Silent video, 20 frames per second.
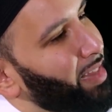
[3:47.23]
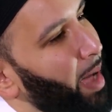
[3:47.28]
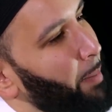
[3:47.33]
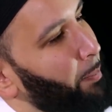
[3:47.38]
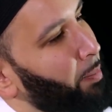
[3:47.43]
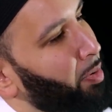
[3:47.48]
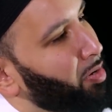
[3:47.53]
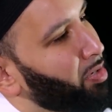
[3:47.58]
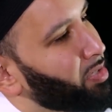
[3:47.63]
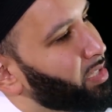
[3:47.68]

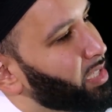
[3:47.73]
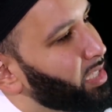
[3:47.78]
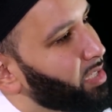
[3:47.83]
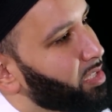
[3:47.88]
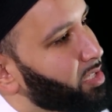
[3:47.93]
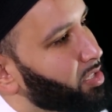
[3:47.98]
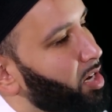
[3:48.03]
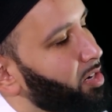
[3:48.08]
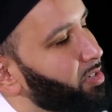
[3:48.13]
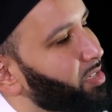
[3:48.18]
that person
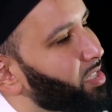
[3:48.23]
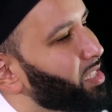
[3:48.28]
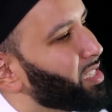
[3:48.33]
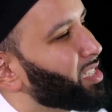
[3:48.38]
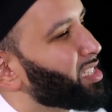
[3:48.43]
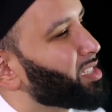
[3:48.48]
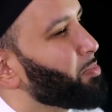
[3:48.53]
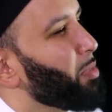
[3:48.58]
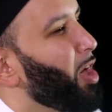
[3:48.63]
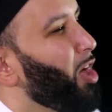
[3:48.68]
starts
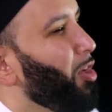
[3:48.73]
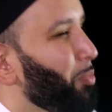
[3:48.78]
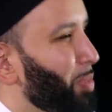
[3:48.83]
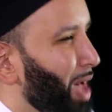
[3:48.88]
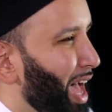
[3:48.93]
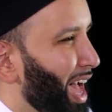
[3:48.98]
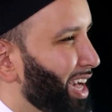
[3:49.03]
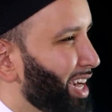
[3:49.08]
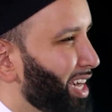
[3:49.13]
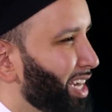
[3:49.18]
to smell
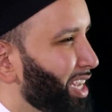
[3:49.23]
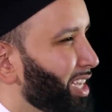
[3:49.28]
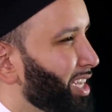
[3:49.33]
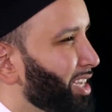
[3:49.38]
bad.